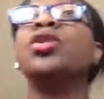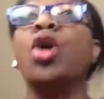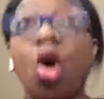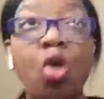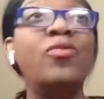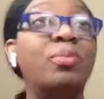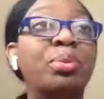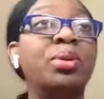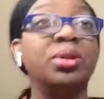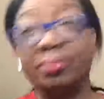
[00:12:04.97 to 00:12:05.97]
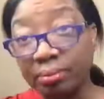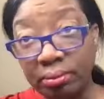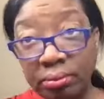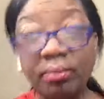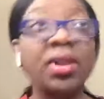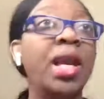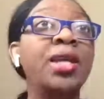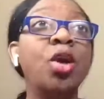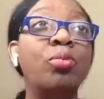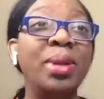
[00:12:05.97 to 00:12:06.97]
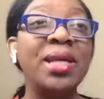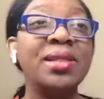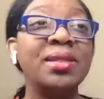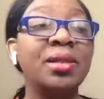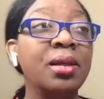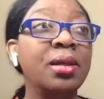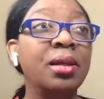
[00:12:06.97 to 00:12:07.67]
to overbooked in your business.